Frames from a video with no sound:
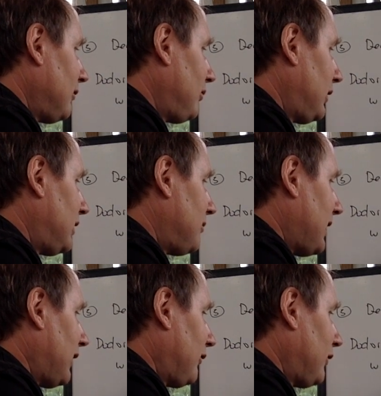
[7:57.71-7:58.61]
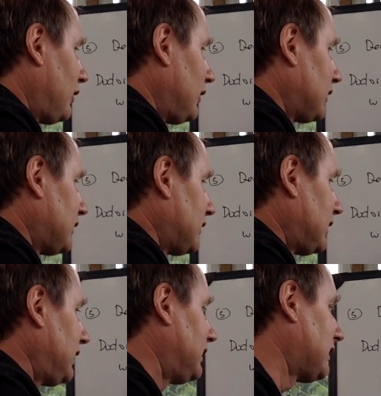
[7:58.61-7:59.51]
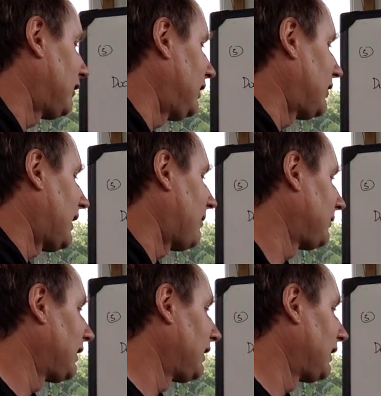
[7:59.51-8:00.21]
but the demand for nurses is only there.